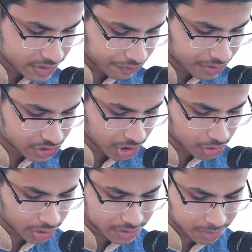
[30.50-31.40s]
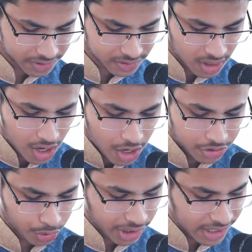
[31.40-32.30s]
sufficient to express
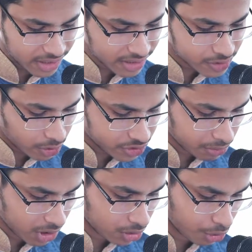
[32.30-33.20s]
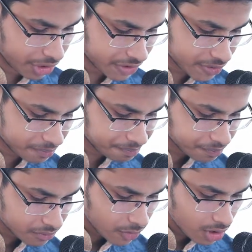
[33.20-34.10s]
your inexhaustible glories.
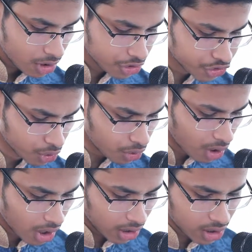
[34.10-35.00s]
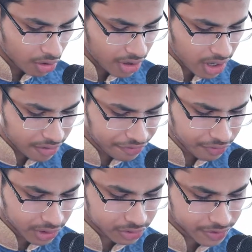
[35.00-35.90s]
You allow
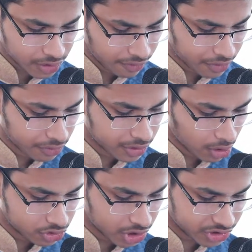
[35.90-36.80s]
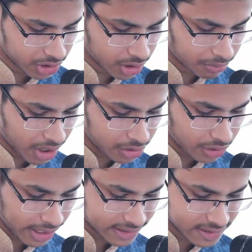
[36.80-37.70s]
everyone to serve you without judging them, and you
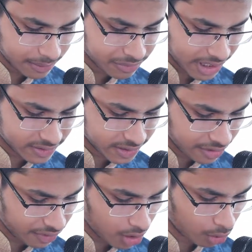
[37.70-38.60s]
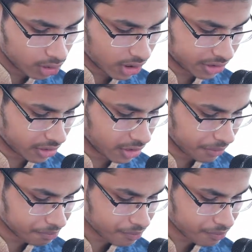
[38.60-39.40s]
accept that seva wholeheartedly.